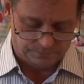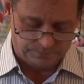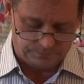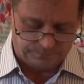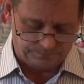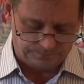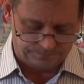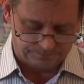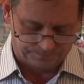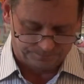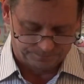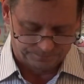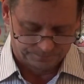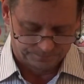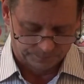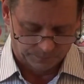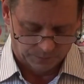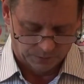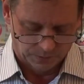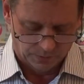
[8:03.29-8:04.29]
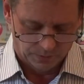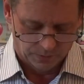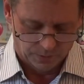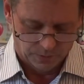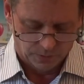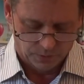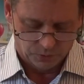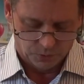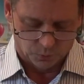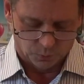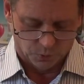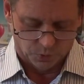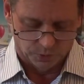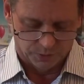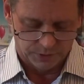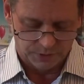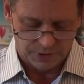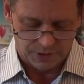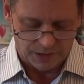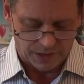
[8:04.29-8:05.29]
The
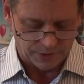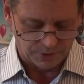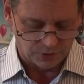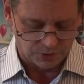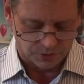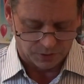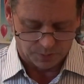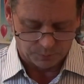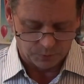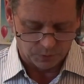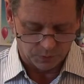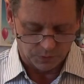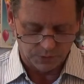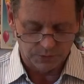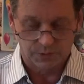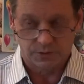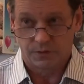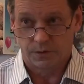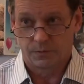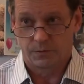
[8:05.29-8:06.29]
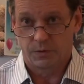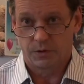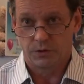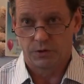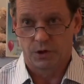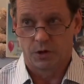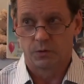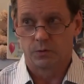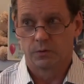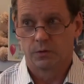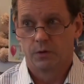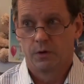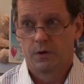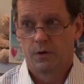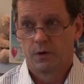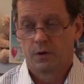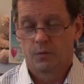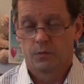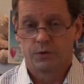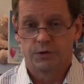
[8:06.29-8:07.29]
world is catching up to us, and if we don't
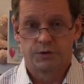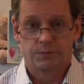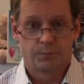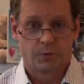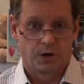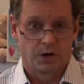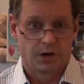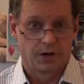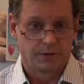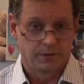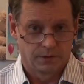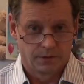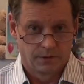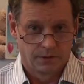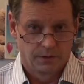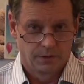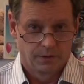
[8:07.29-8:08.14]
respond,